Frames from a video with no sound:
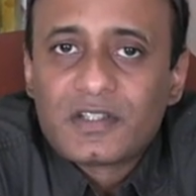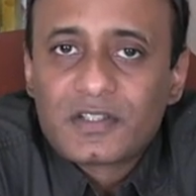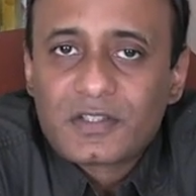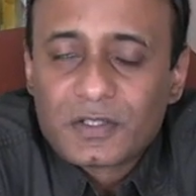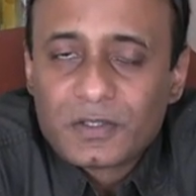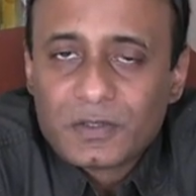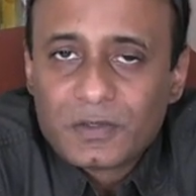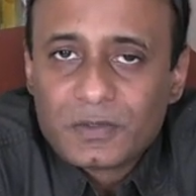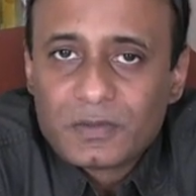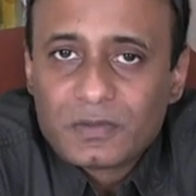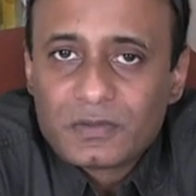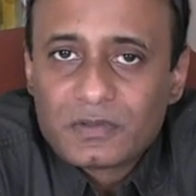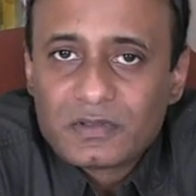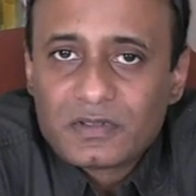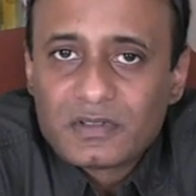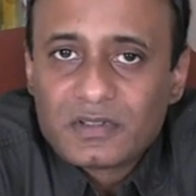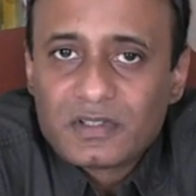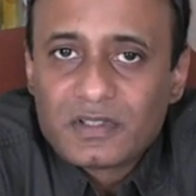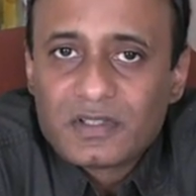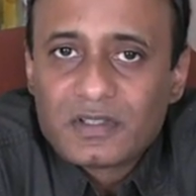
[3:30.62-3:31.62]
So,
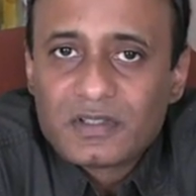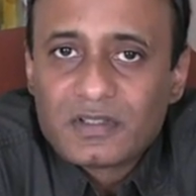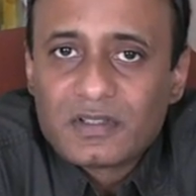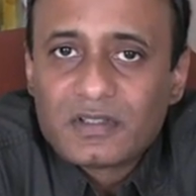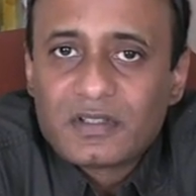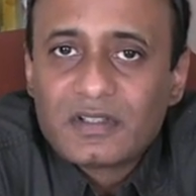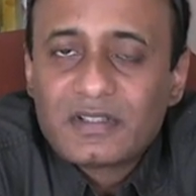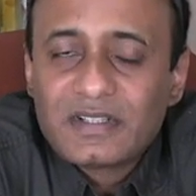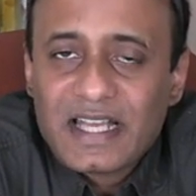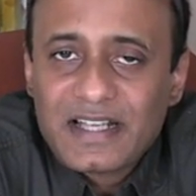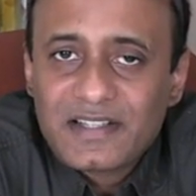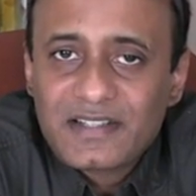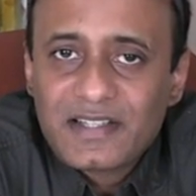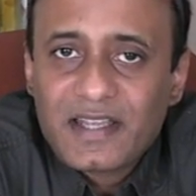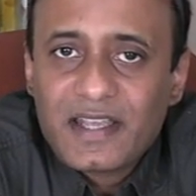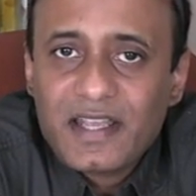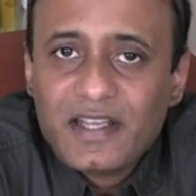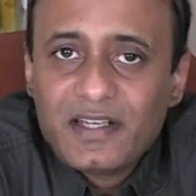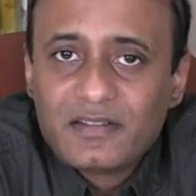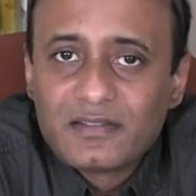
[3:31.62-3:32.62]
thanks
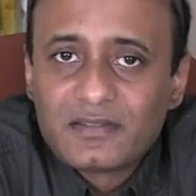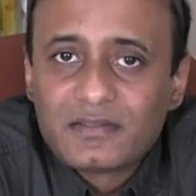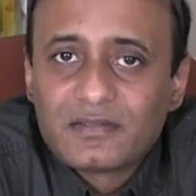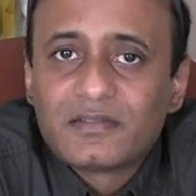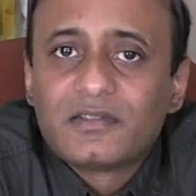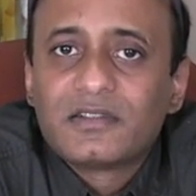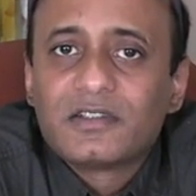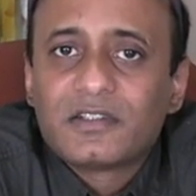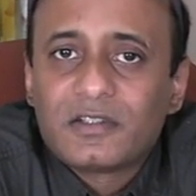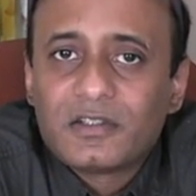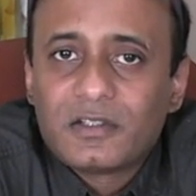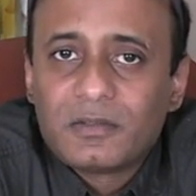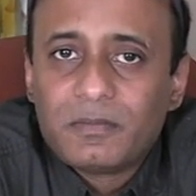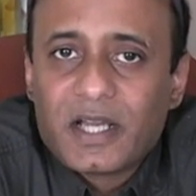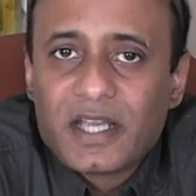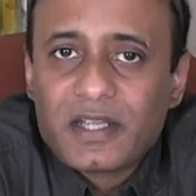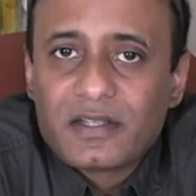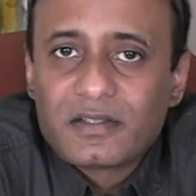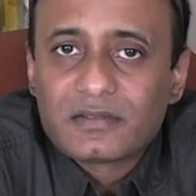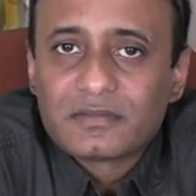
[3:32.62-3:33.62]
again.
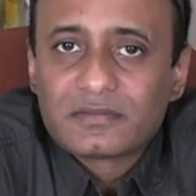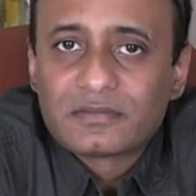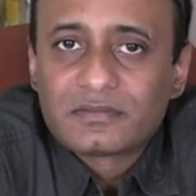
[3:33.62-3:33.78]
Goodbye.